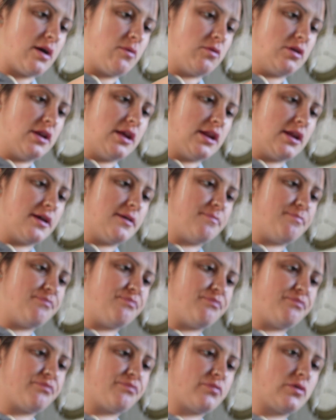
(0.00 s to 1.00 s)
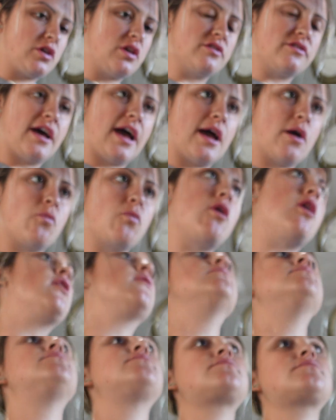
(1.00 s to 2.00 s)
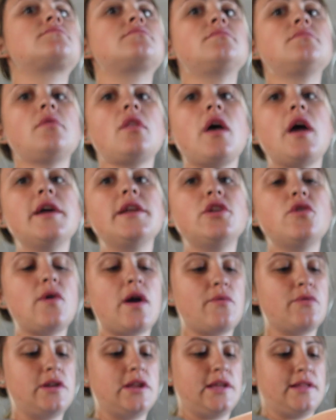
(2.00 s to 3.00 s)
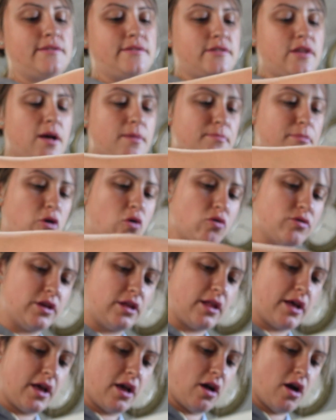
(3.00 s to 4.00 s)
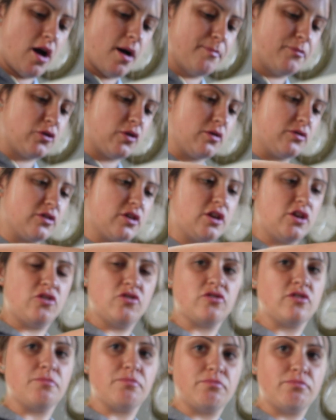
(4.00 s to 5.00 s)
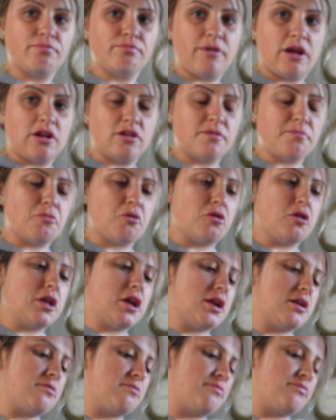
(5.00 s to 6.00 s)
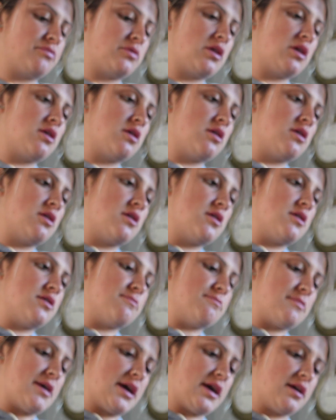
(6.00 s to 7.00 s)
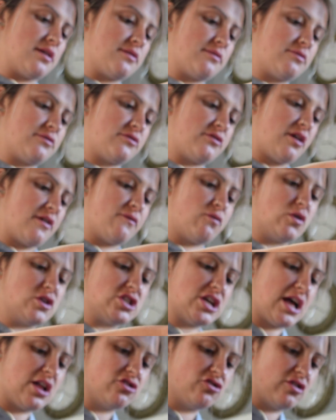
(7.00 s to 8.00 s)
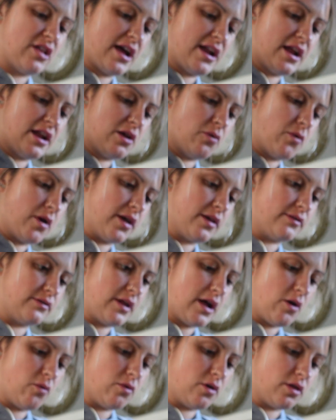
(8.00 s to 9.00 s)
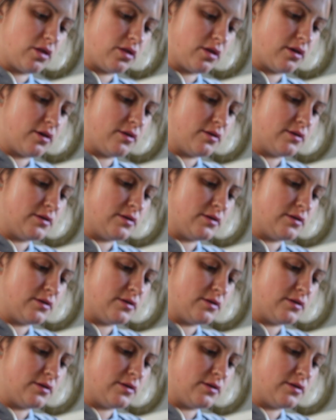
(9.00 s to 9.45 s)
I would need it. Because I, well, I knew I would need some, but only like a cup, so I was going to use the Better Than Bouillon, my stuff, which I'll do that anyways now with.